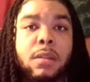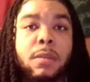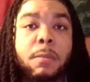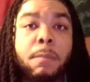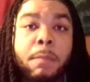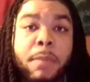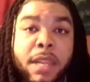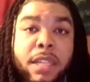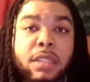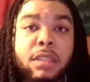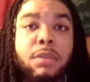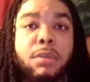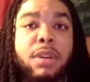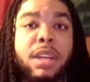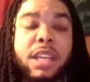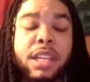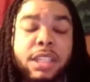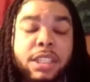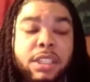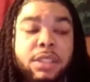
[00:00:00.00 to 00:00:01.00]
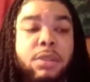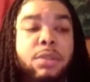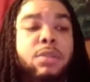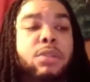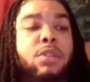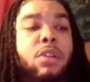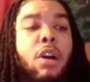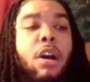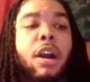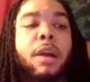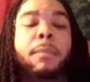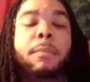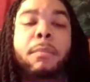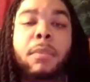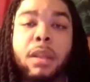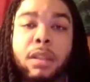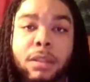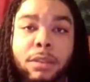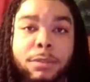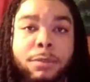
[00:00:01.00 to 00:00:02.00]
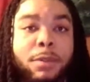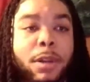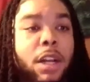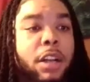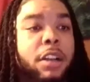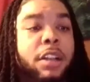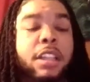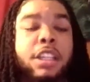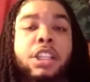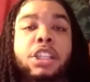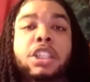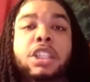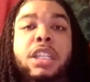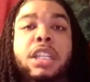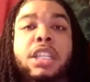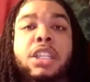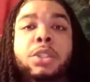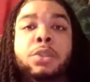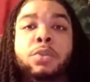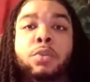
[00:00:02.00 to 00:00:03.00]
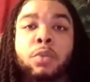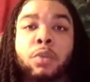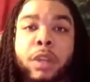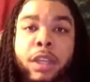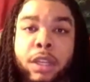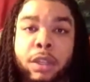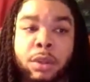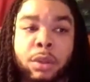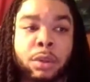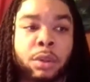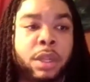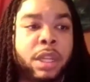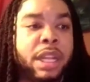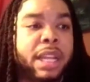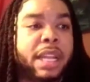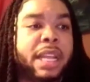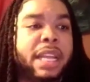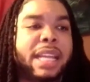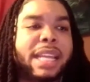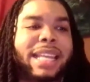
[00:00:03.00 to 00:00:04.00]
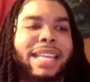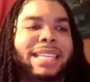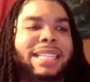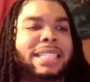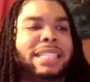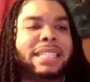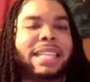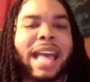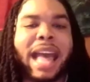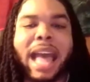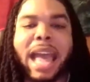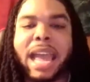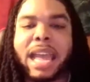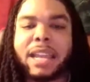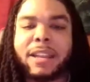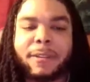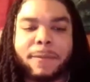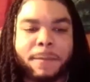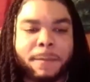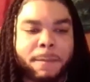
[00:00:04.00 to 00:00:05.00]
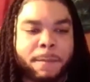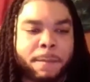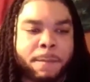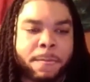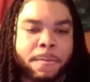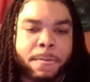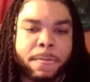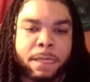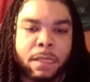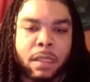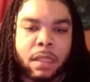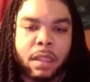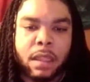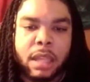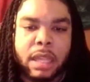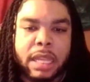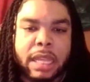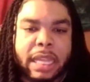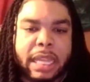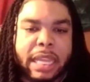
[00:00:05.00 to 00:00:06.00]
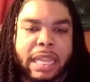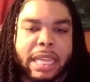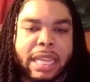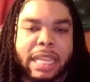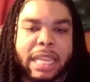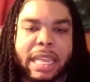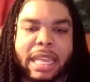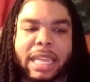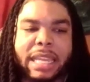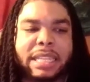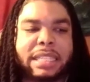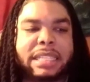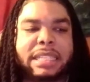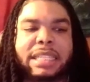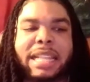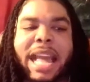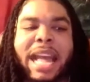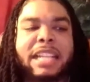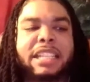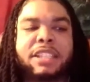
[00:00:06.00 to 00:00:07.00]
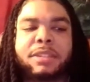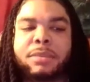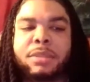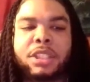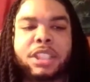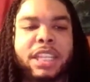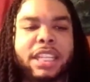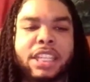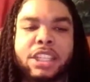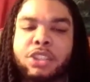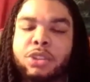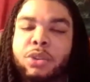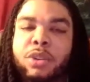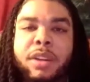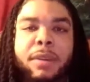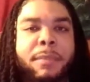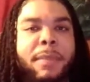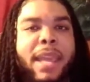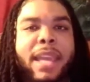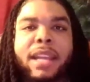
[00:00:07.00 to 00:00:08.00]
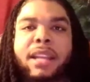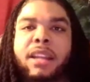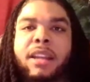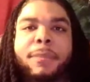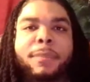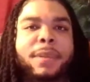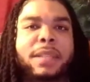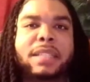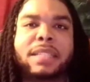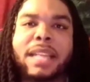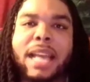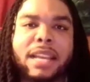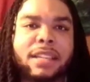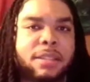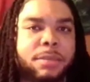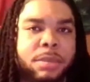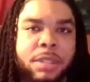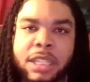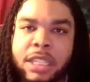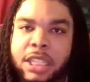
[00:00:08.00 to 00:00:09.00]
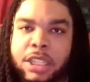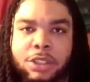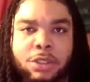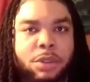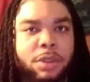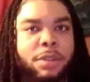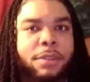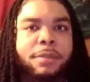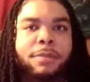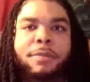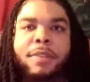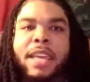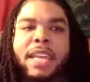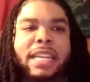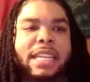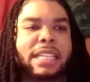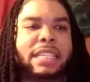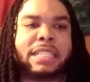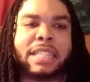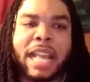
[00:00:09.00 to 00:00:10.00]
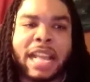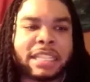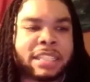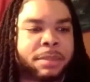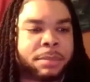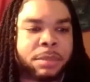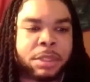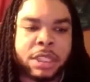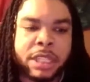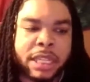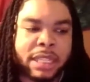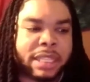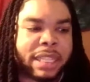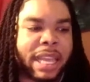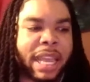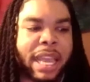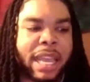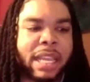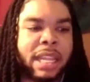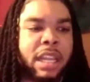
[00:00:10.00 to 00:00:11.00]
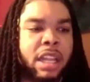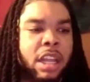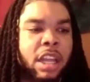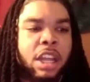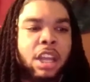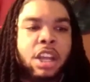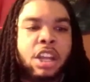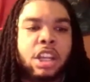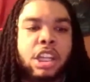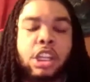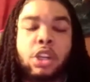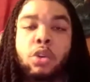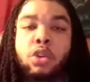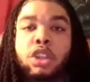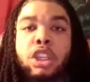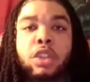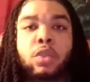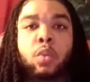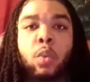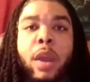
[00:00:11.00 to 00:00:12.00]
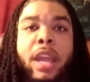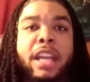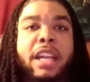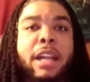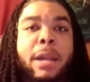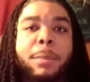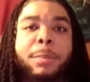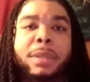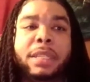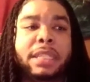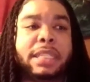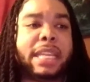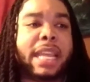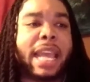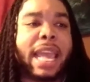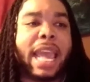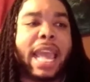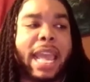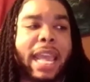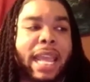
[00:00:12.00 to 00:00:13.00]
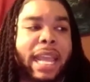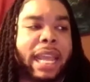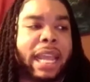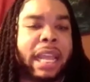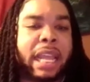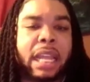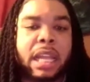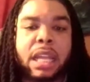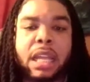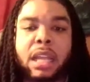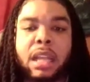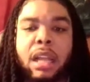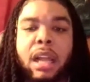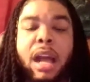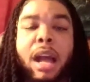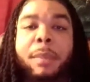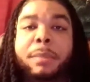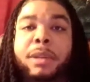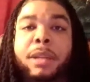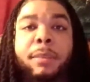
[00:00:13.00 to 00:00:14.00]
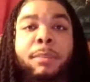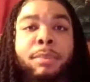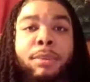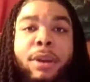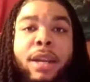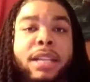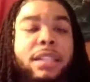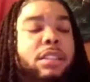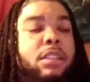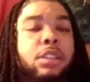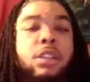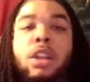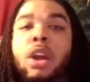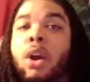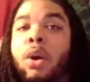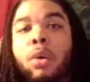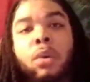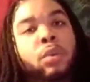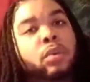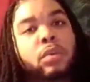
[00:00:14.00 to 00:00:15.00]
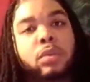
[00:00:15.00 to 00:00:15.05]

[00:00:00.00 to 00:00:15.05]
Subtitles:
Mental issues are a motherfucker. This shit is real. It's not. It's not some shit that you can make up. It's not some shit that you can fake. It's not some shit that you just wake up and say, "Hey, I'm depressed." No.